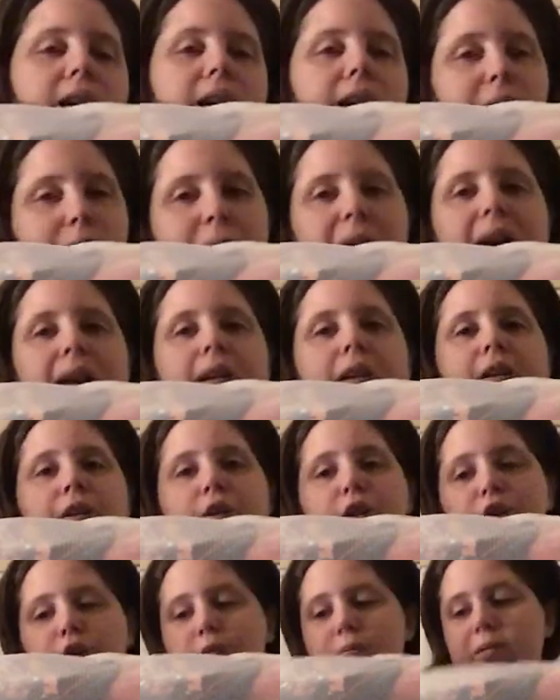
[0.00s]
a packing
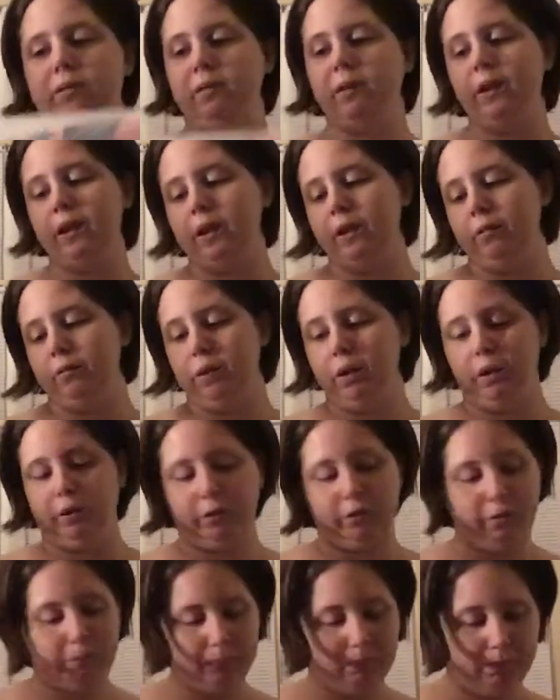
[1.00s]
cube. And it
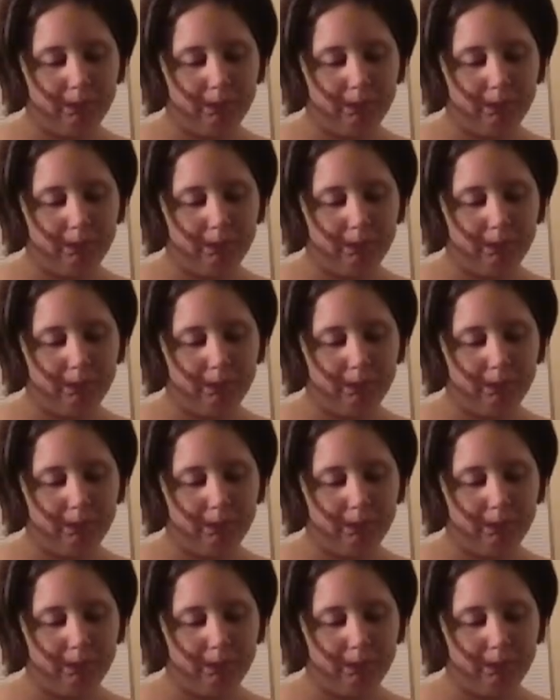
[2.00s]
worked.